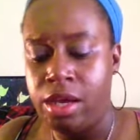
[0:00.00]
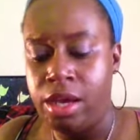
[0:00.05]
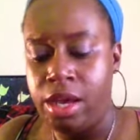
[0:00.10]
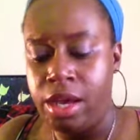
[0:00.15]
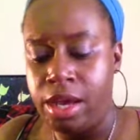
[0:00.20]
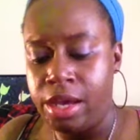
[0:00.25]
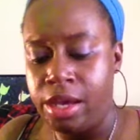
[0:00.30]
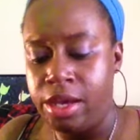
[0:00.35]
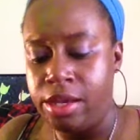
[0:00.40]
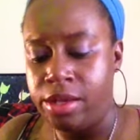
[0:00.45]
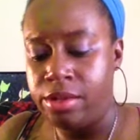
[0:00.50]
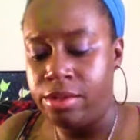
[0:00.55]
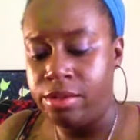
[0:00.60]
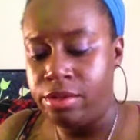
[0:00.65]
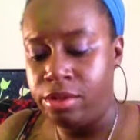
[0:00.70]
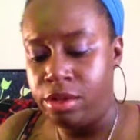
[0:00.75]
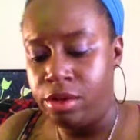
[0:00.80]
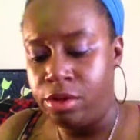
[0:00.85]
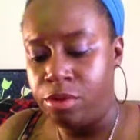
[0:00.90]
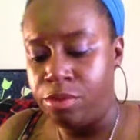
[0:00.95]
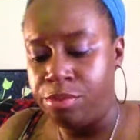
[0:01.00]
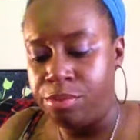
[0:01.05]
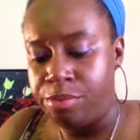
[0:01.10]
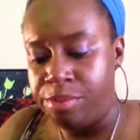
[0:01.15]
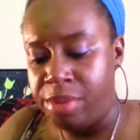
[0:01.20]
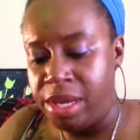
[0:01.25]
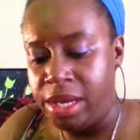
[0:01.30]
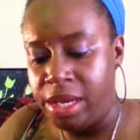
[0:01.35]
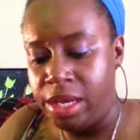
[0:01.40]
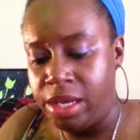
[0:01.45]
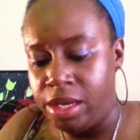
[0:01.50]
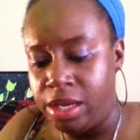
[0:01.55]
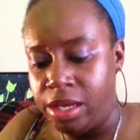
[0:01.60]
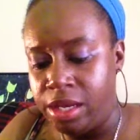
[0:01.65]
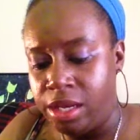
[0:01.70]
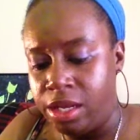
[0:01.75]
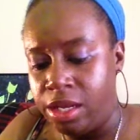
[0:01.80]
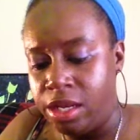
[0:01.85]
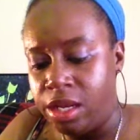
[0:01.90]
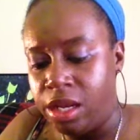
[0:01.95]
and, you know, making
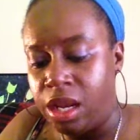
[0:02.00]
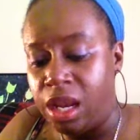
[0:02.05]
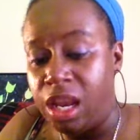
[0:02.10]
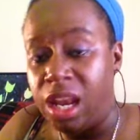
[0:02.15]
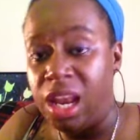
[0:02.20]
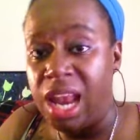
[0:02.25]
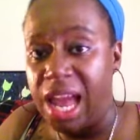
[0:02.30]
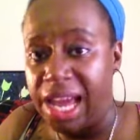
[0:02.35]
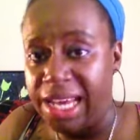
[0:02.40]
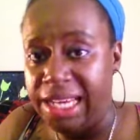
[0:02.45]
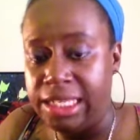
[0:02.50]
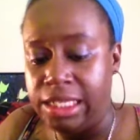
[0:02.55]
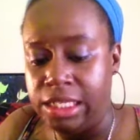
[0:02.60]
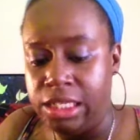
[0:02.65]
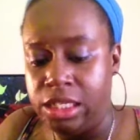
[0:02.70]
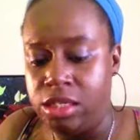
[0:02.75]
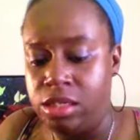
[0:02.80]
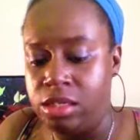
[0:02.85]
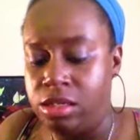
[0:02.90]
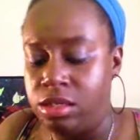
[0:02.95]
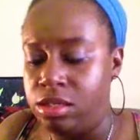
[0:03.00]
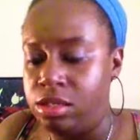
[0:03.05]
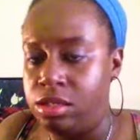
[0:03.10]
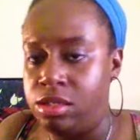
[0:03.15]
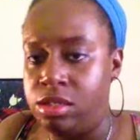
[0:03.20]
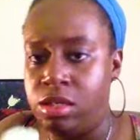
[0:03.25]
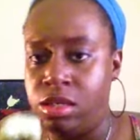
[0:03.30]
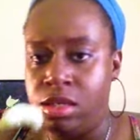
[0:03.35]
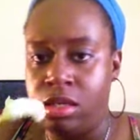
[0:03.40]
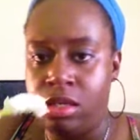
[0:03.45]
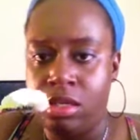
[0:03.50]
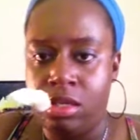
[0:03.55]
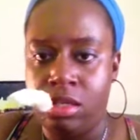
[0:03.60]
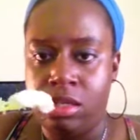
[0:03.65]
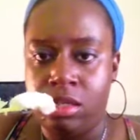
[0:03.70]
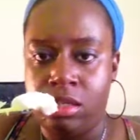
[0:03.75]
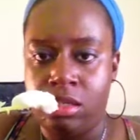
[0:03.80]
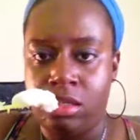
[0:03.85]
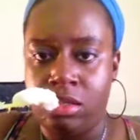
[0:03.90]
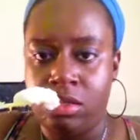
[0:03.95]
it light.
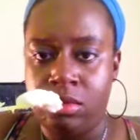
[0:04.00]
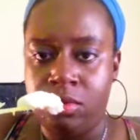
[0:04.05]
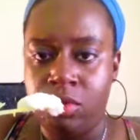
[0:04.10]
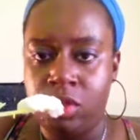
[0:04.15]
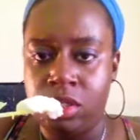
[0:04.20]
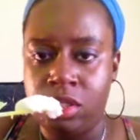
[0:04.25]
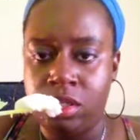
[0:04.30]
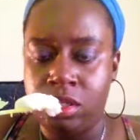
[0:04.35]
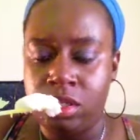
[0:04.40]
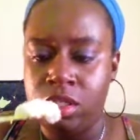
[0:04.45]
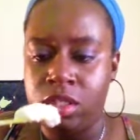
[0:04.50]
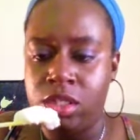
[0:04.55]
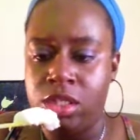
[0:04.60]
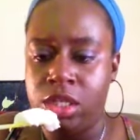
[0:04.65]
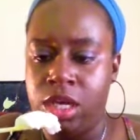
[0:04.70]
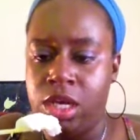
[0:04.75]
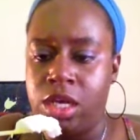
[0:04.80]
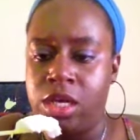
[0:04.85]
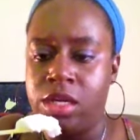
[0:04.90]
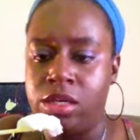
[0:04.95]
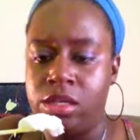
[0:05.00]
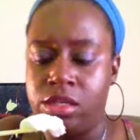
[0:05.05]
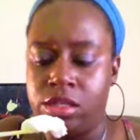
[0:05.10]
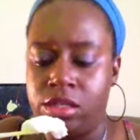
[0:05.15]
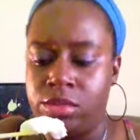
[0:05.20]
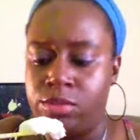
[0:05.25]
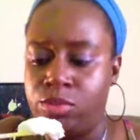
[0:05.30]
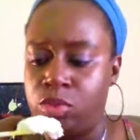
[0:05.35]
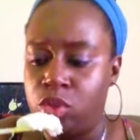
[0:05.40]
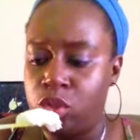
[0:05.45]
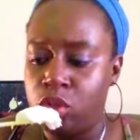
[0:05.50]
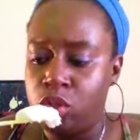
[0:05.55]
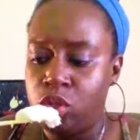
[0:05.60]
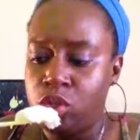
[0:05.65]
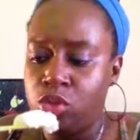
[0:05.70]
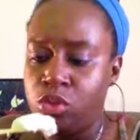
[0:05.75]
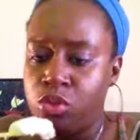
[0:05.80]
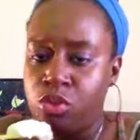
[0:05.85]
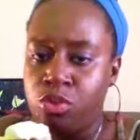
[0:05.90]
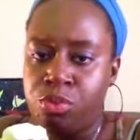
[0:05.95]
So I'm just gonna take some
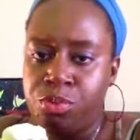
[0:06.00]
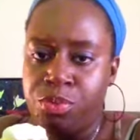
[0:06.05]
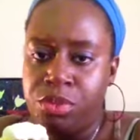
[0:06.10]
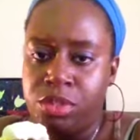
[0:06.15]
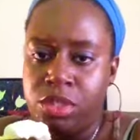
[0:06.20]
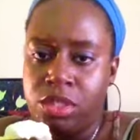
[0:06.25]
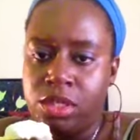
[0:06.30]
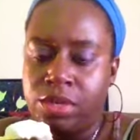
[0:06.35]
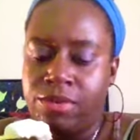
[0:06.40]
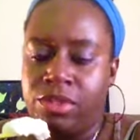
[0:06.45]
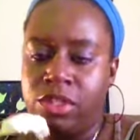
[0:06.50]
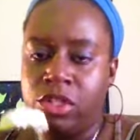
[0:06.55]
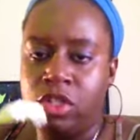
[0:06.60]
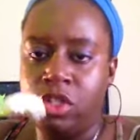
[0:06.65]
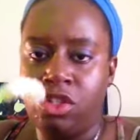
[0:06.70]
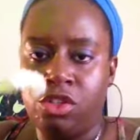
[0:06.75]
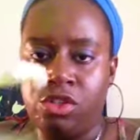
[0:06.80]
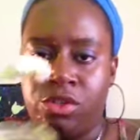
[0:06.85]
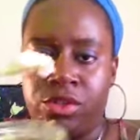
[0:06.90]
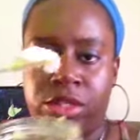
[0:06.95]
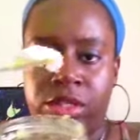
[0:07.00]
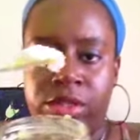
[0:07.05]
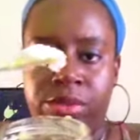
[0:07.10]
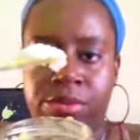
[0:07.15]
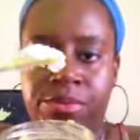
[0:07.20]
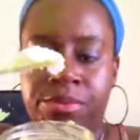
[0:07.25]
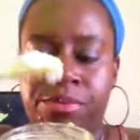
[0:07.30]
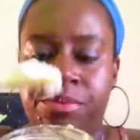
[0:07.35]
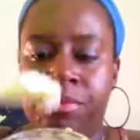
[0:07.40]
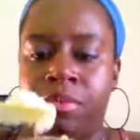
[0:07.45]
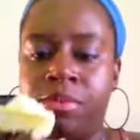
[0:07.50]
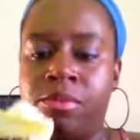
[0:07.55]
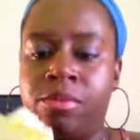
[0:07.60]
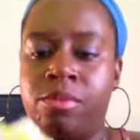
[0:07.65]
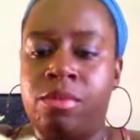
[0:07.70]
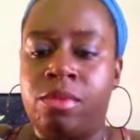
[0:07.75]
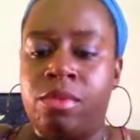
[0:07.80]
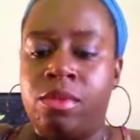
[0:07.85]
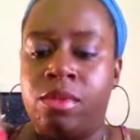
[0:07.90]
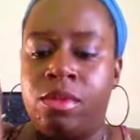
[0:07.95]
scoops of this cream
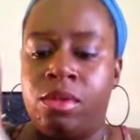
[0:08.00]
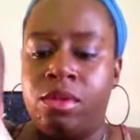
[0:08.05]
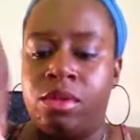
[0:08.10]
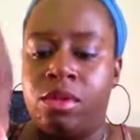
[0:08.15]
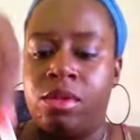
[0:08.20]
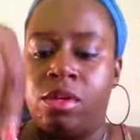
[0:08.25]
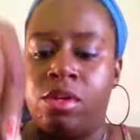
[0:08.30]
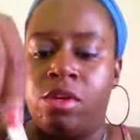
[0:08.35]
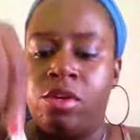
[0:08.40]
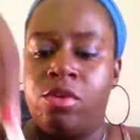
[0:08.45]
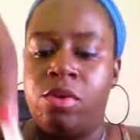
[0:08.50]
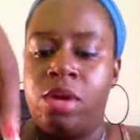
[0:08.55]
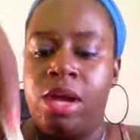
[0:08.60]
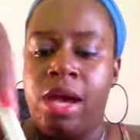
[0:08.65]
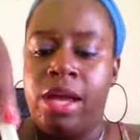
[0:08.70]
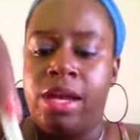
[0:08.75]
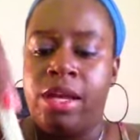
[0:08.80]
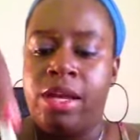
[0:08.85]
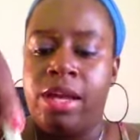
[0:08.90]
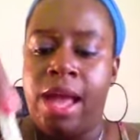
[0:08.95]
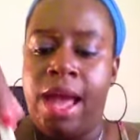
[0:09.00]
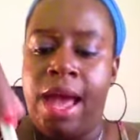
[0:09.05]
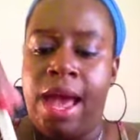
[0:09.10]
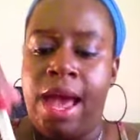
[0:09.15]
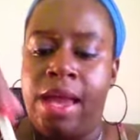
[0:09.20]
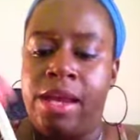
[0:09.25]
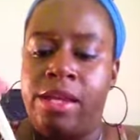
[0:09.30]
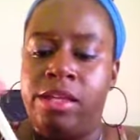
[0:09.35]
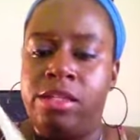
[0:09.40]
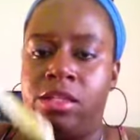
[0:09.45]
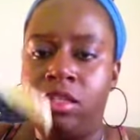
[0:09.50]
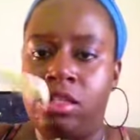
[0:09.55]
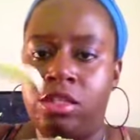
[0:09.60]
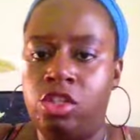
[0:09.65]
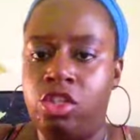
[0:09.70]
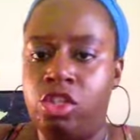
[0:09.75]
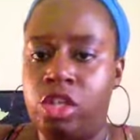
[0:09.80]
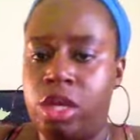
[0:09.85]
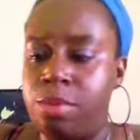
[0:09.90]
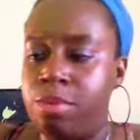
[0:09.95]
and go ahead and add it to the
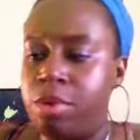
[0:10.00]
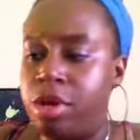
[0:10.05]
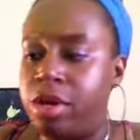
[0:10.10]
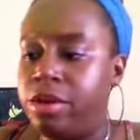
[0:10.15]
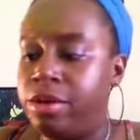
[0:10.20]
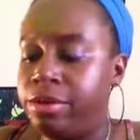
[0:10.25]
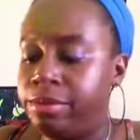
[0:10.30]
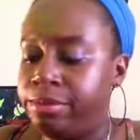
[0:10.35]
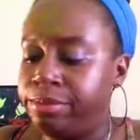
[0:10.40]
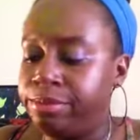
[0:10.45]
shea butter.